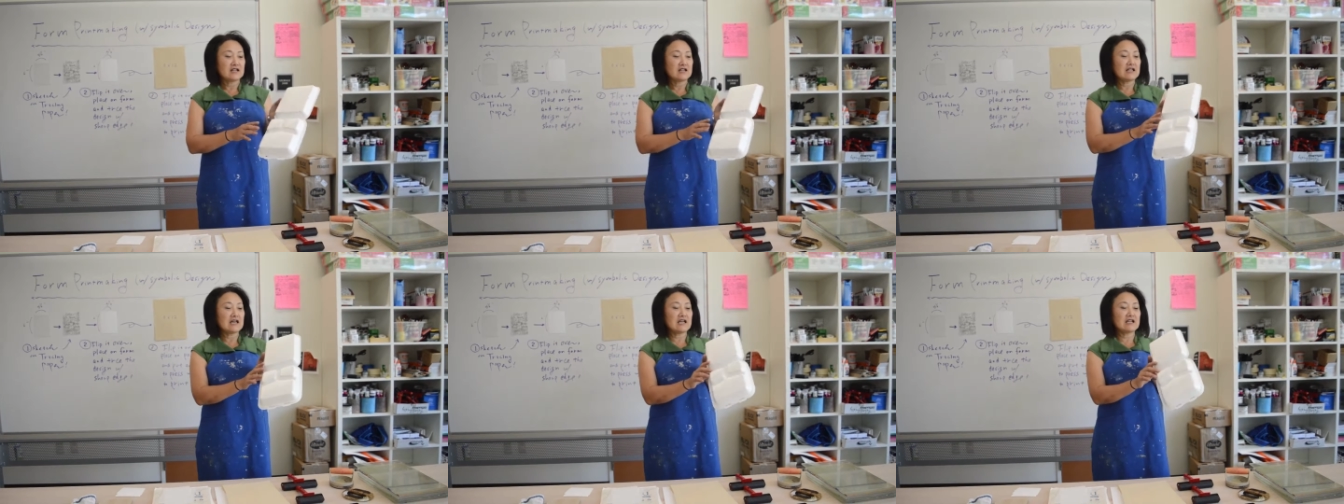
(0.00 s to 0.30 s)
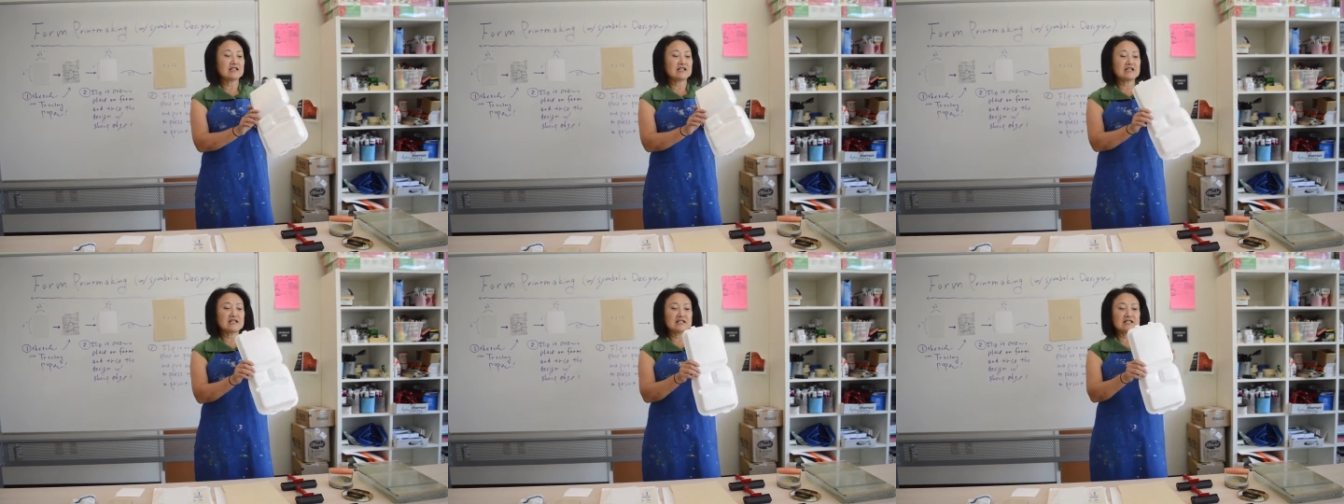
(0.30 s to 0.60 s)

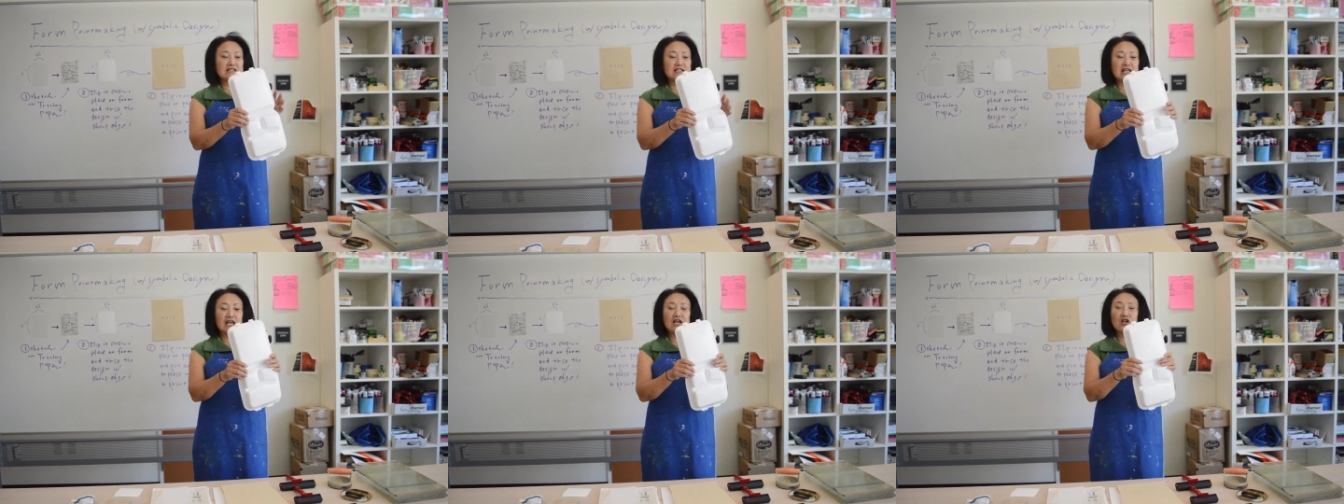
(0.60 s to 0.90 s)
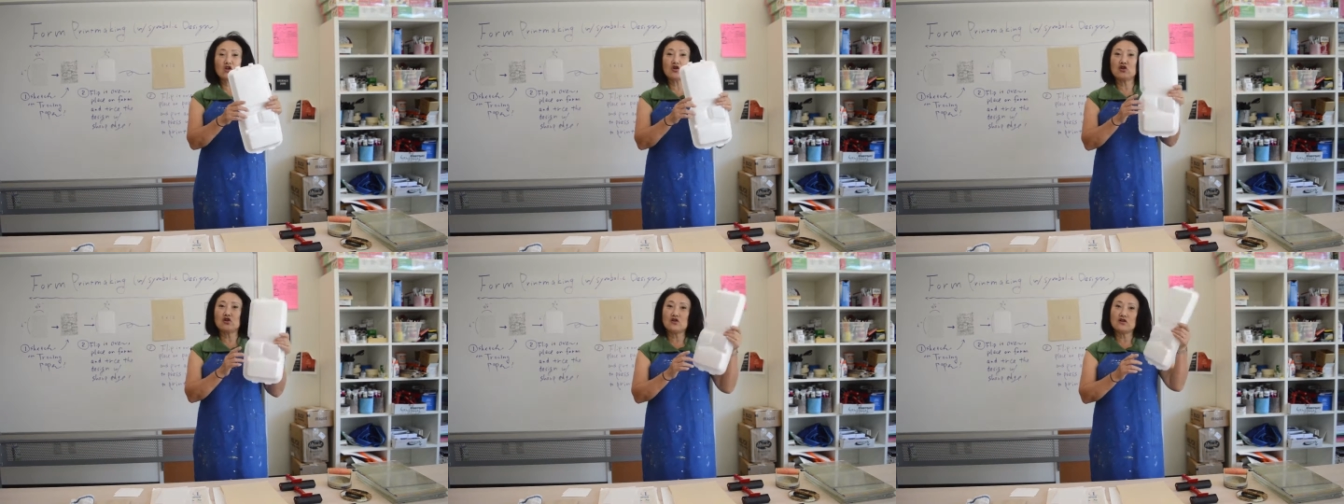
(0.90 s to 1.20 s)
like this
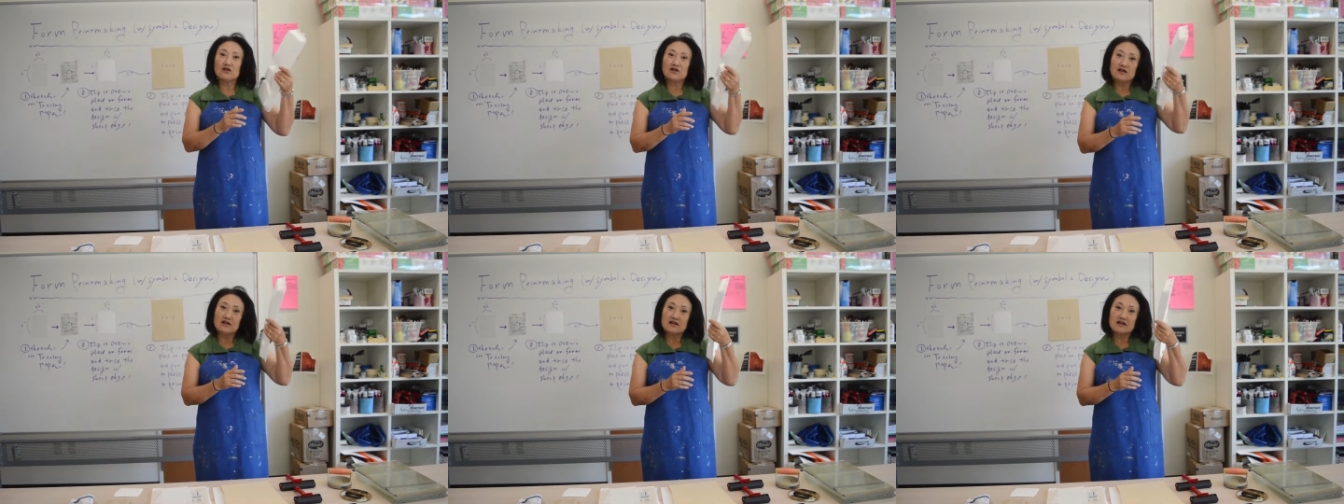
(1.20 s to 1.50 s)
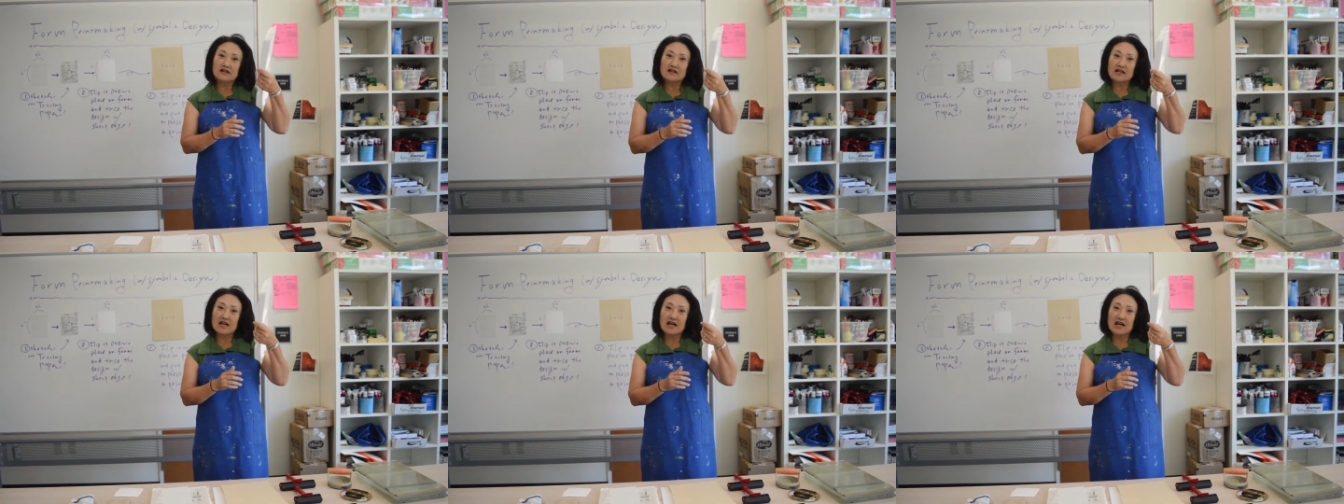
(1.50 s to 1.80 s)
recycle
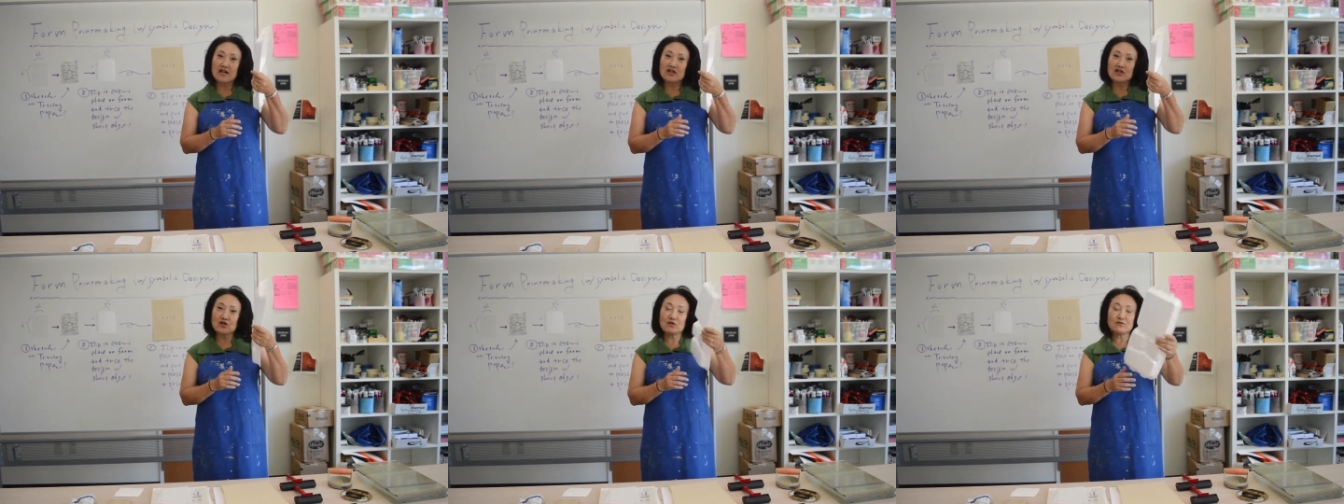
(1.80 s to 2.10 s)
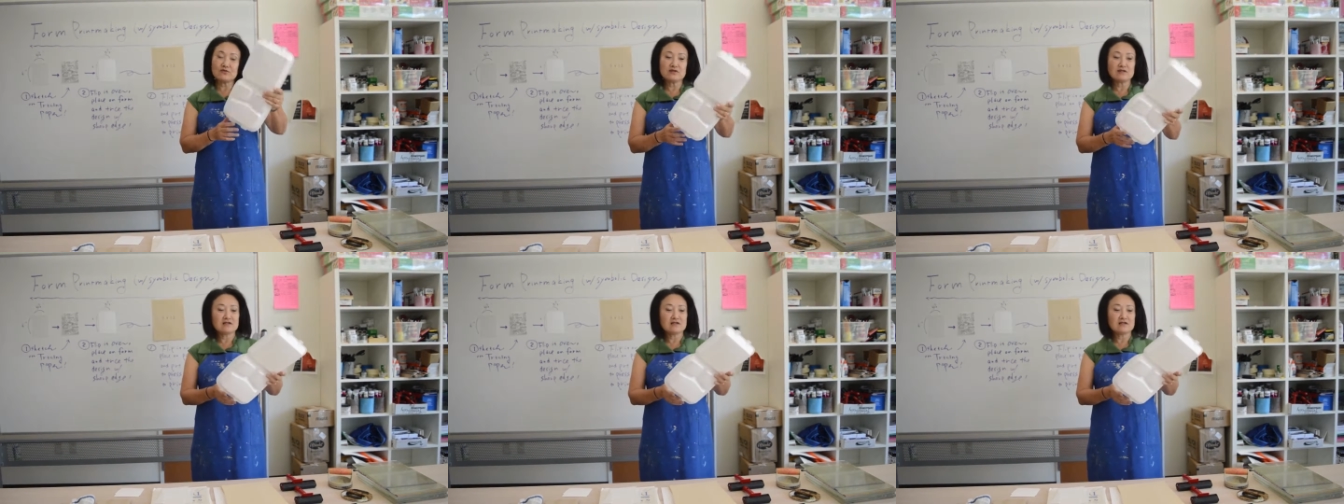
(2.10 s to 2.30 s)
kind of